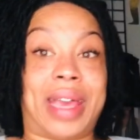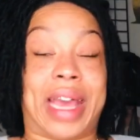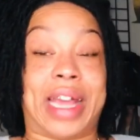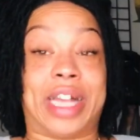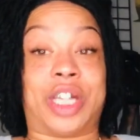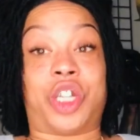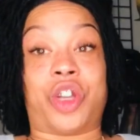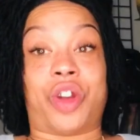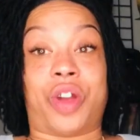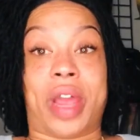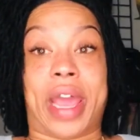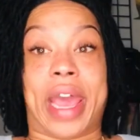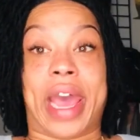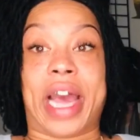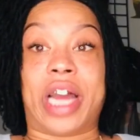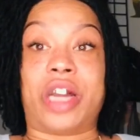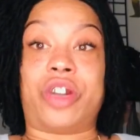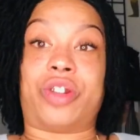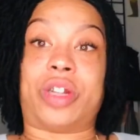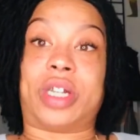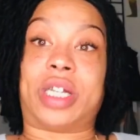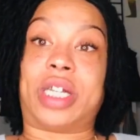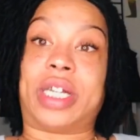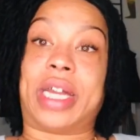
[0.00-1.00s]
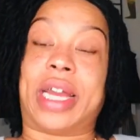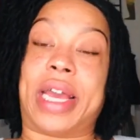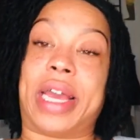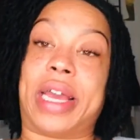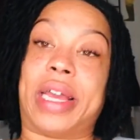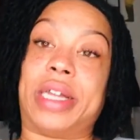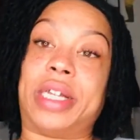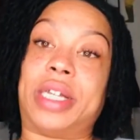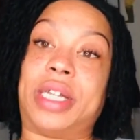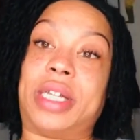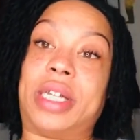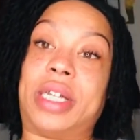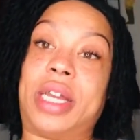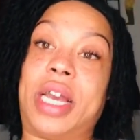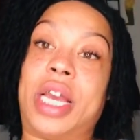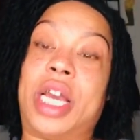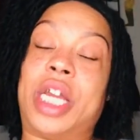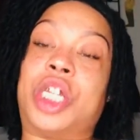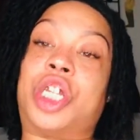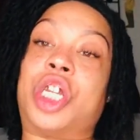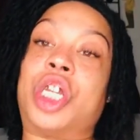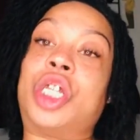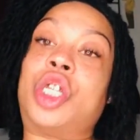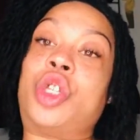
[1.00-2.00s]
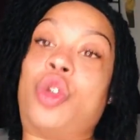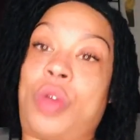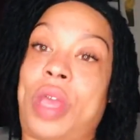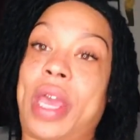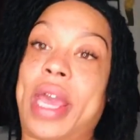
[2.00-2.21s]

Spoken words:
And so your address changed. You